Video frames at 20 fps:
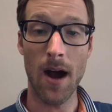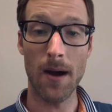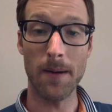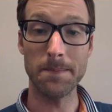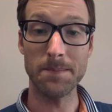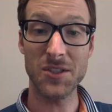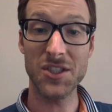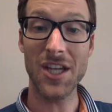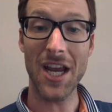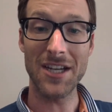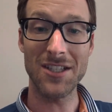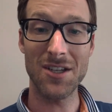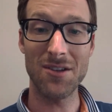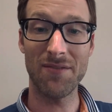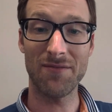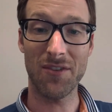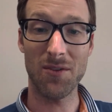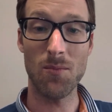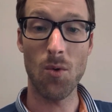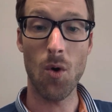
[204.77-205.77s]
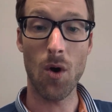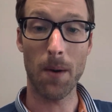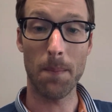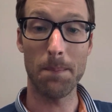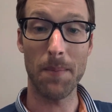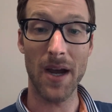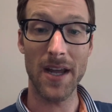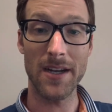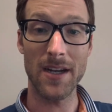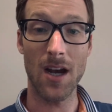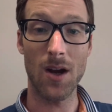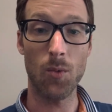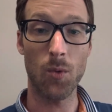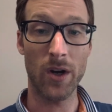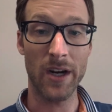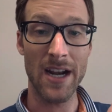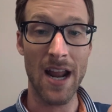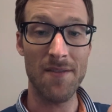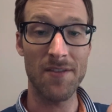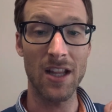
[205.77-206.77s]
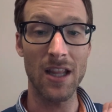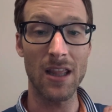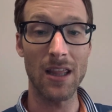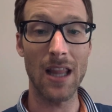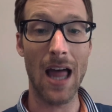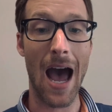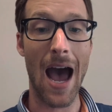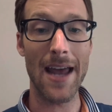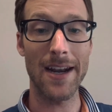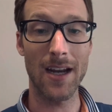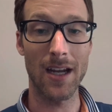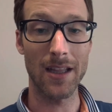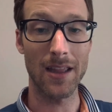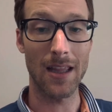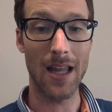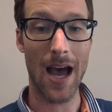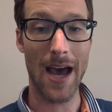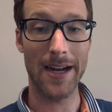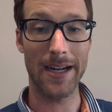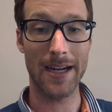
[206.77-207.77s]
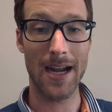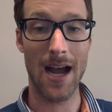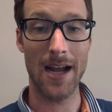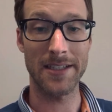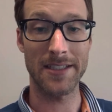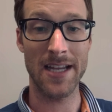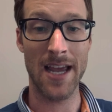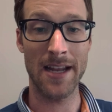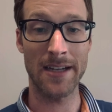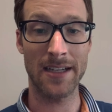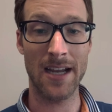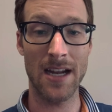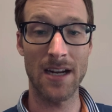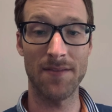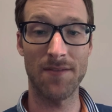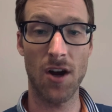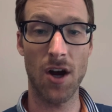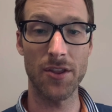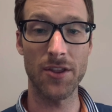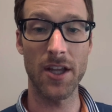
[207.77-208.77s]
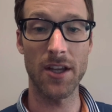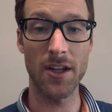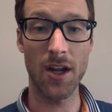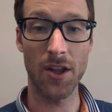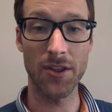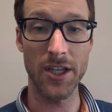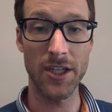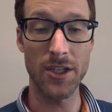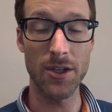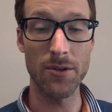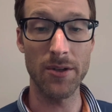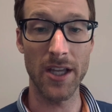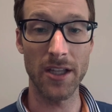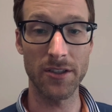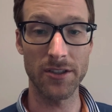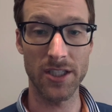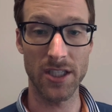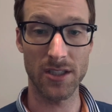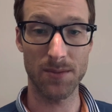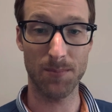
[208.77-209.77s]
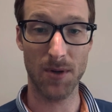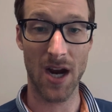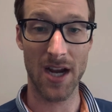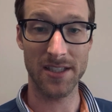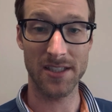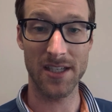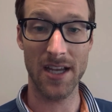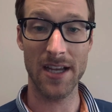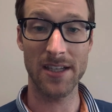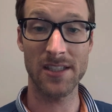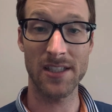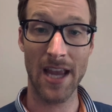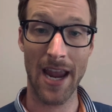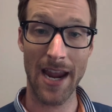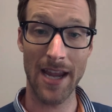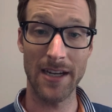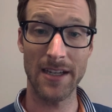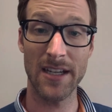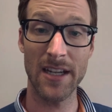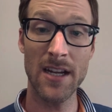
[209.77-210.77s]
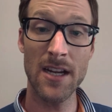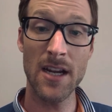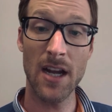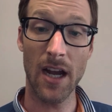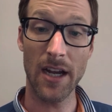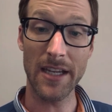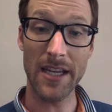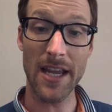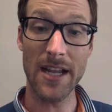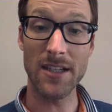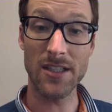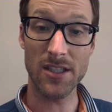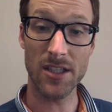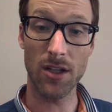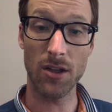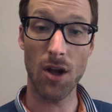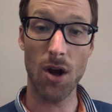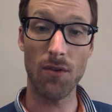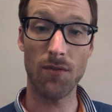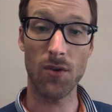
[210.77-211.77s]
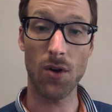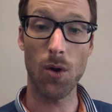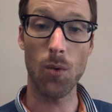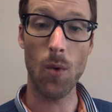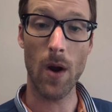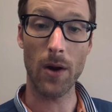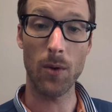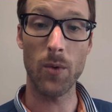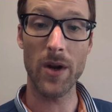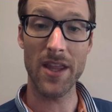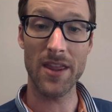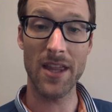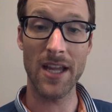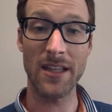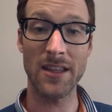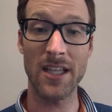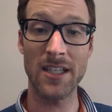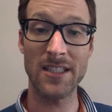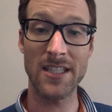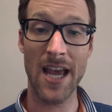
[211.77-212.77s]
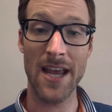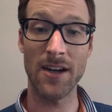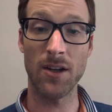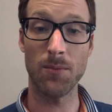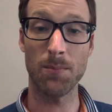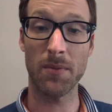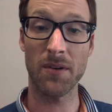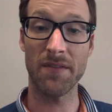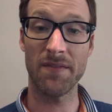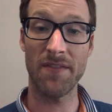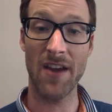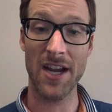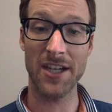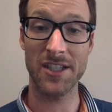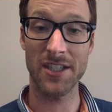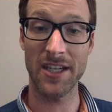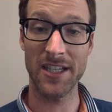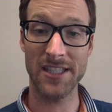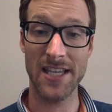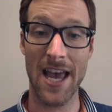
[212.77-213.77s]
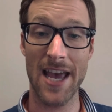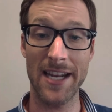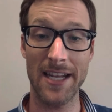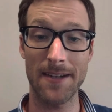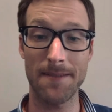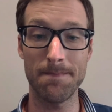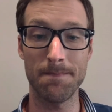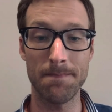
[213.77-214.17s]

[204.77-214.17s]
stay tuned for more, but we're gonna have a lot of content kind of on the due diligence process, and again, still overall where we think the dental profession is headed.